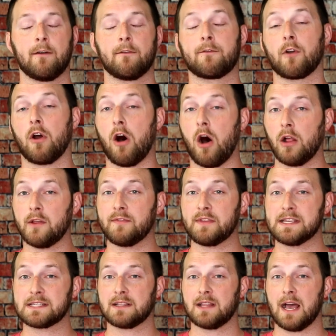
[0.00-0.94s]
For all of
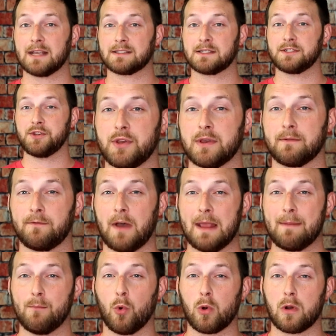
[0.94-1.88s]
these classes, you can
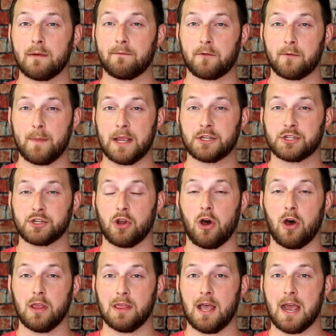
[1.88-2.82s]
find more information
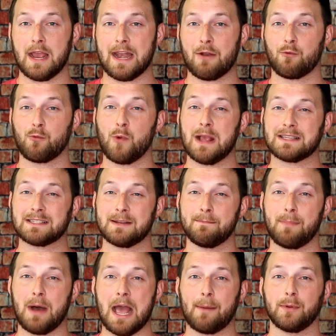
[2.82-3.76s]
online at
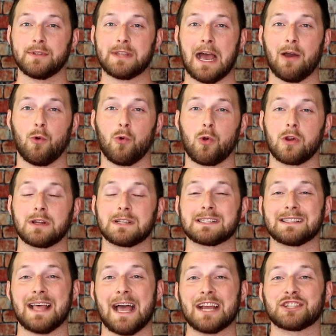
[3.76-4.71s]

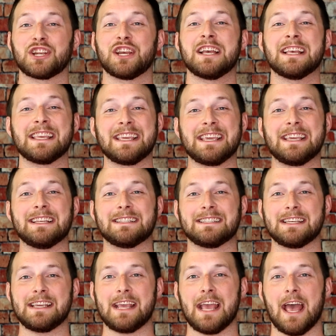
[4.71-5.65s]

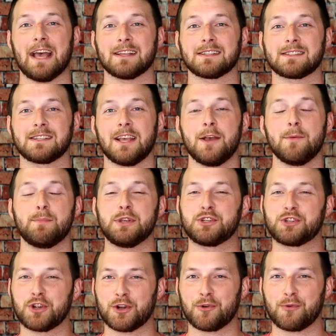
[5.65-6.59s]
restonbible.org/ETS. Be
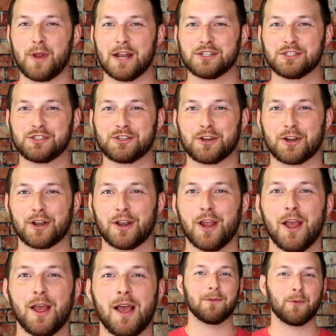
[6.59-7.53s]
sure to
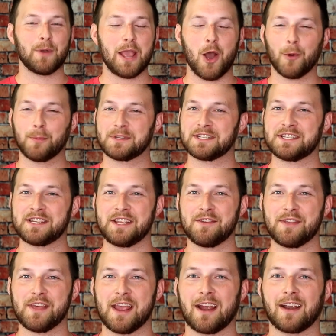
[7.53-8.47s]
register. We hope to see
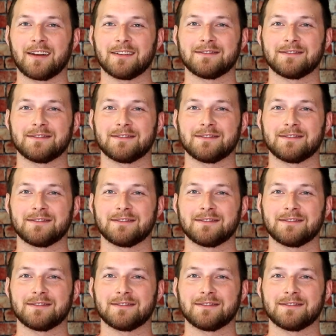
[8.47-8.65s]
you there.